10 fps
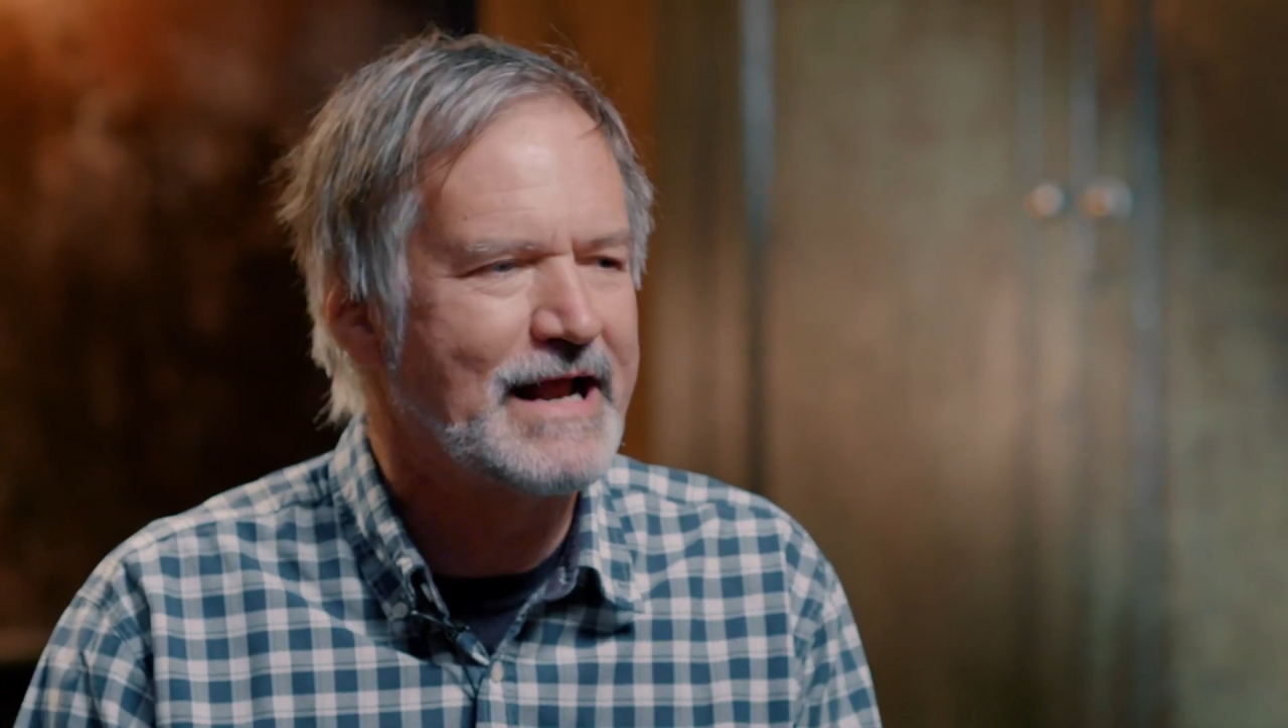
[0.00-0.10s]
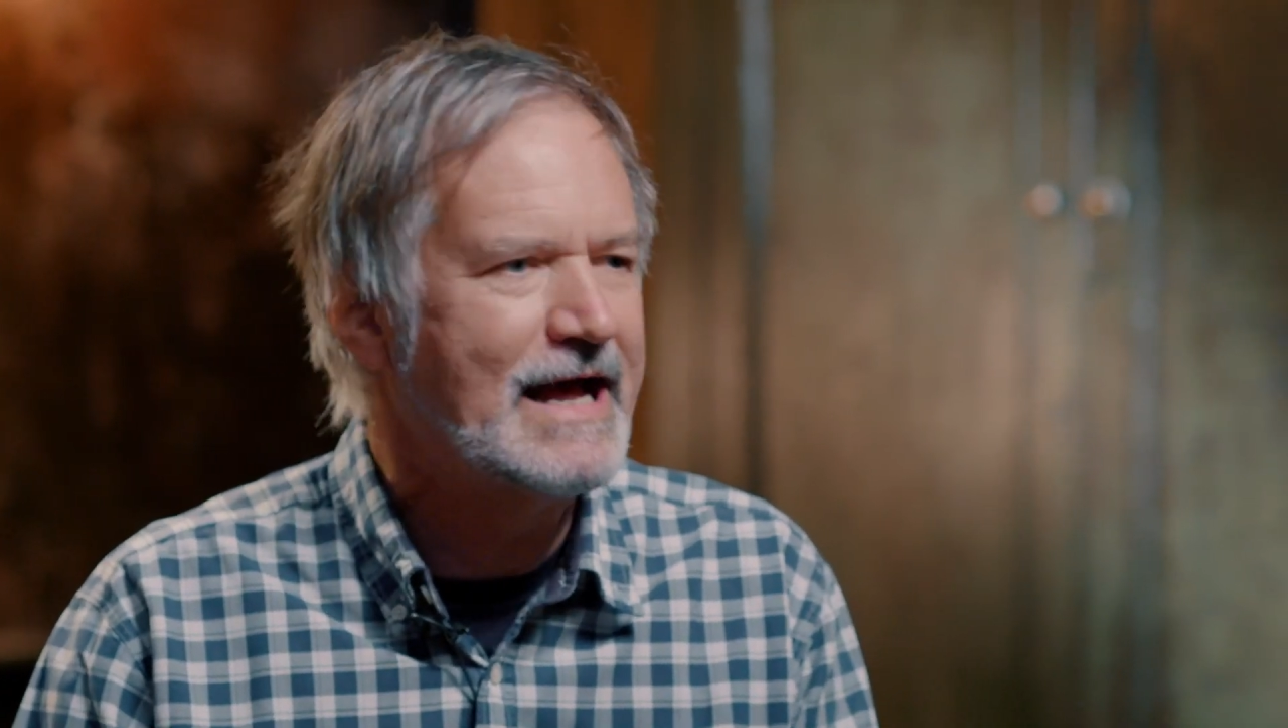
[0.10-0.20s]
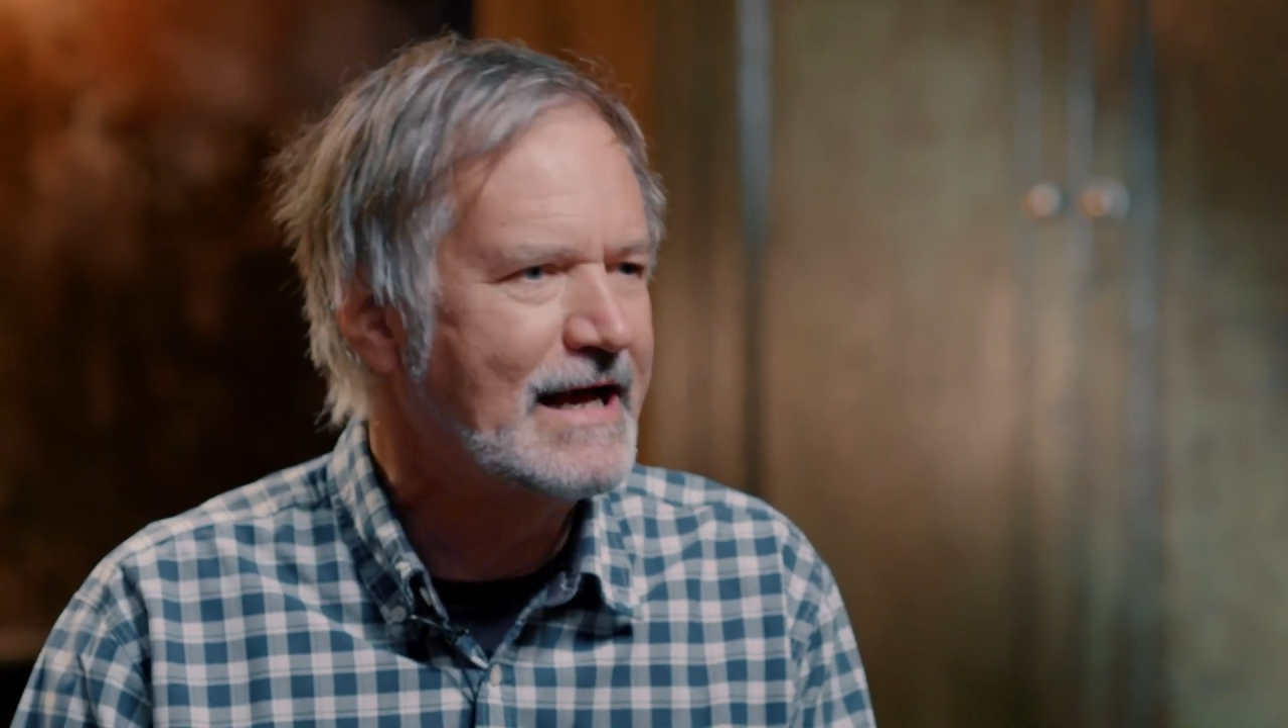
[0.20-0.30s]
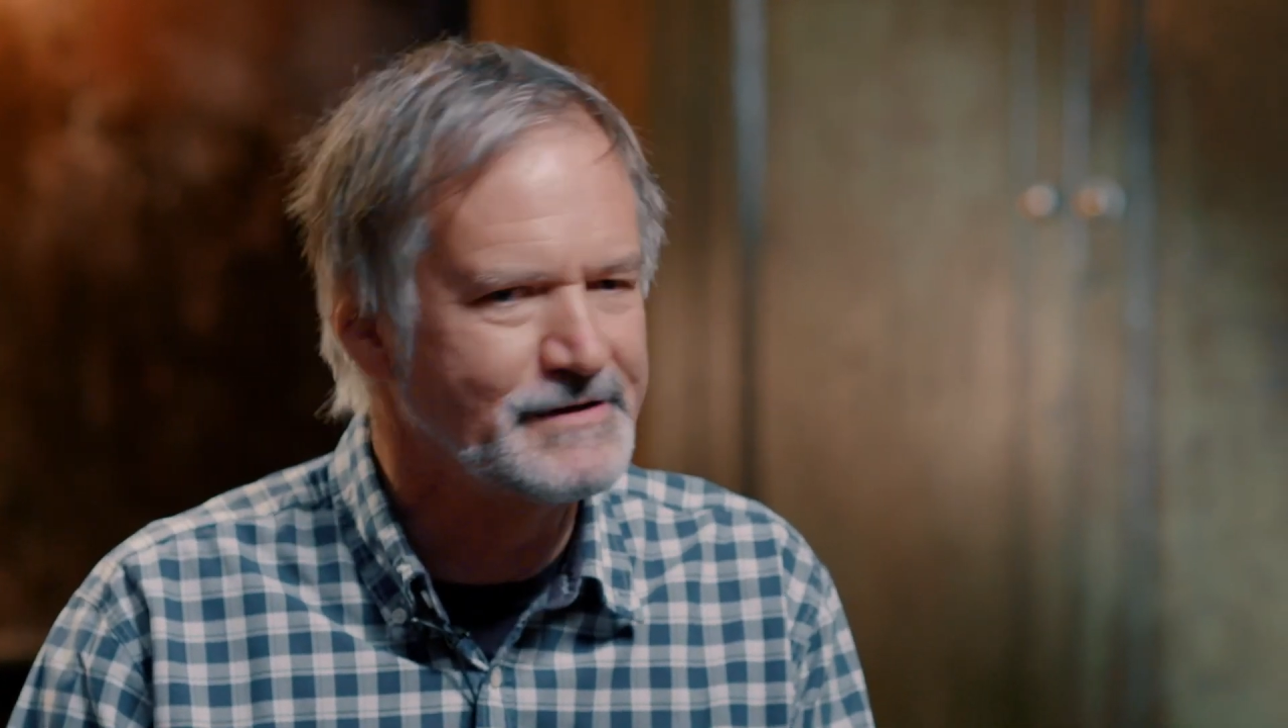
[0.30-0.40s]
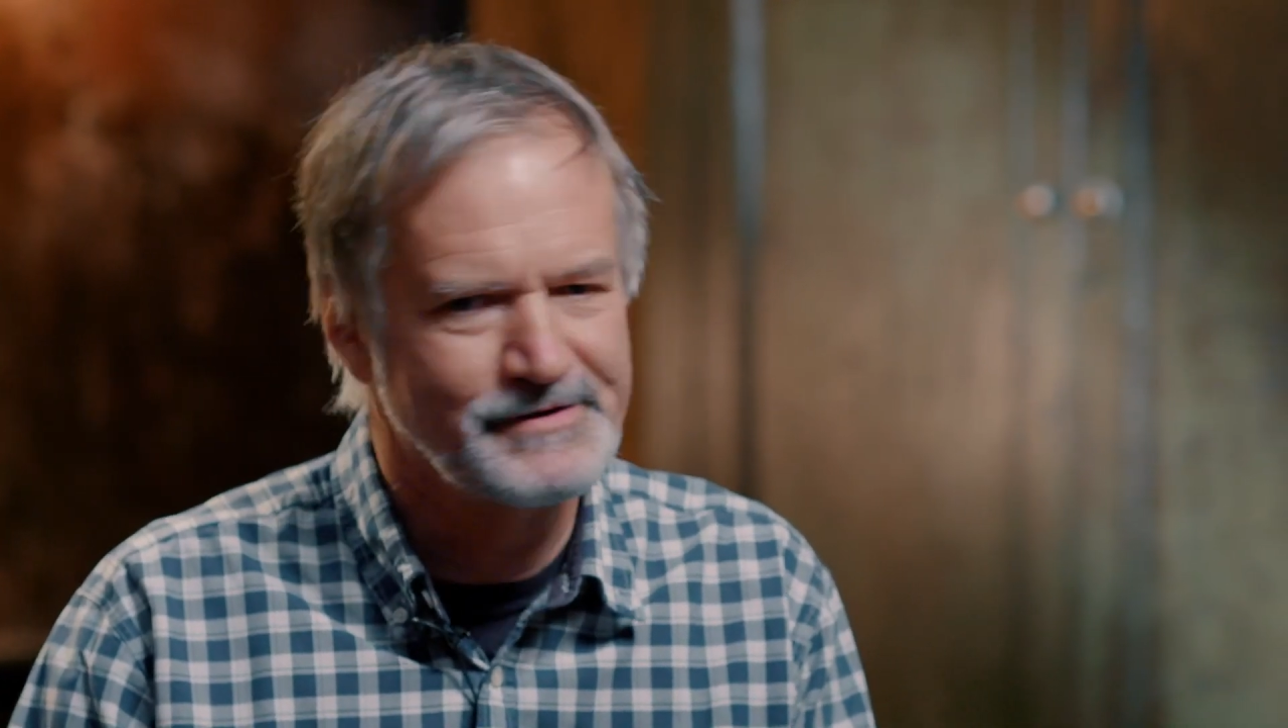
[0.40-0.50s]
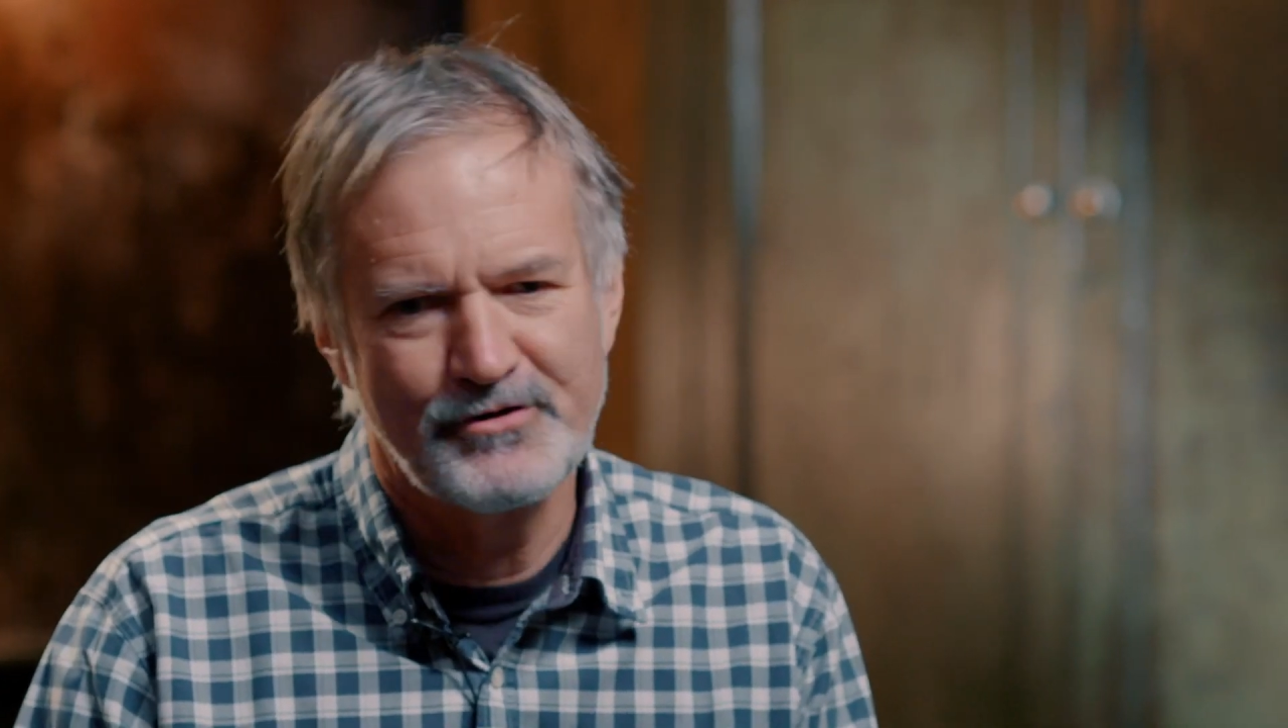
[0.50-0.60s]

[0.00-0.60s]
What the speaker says: act is a